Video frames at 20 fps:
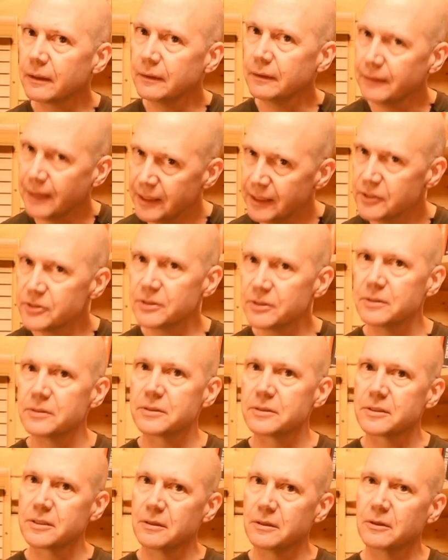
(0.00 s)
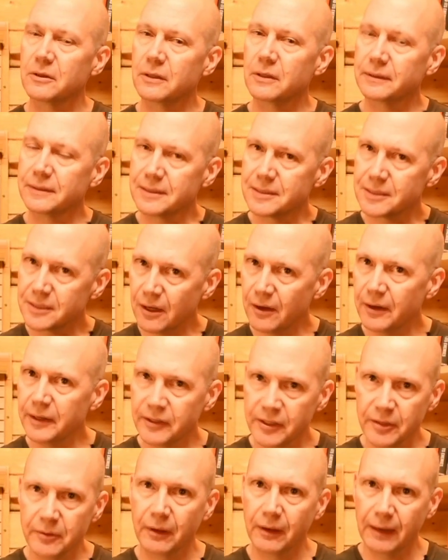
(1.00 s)
nations to
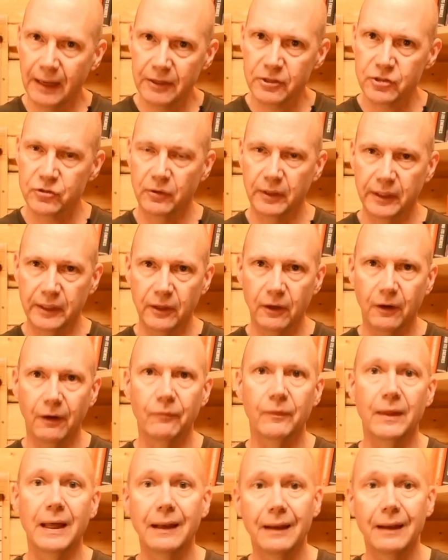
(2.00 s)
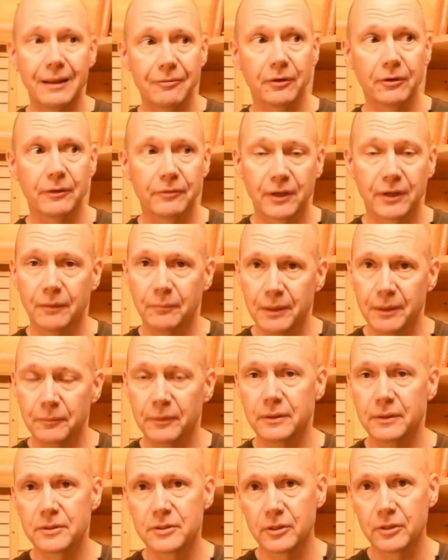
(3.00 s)
decide unilaterally on their level of
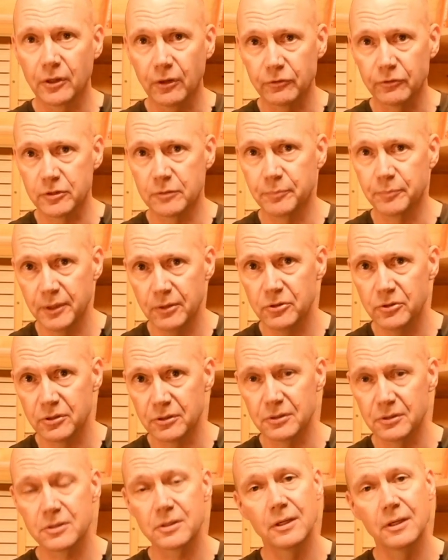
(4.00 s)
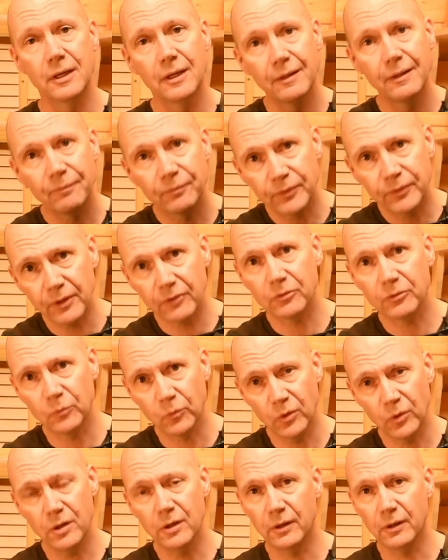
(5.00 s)
commitment to contributions
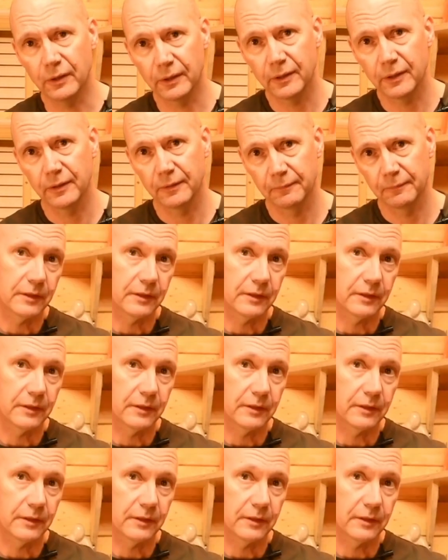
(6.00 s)
doesn't work.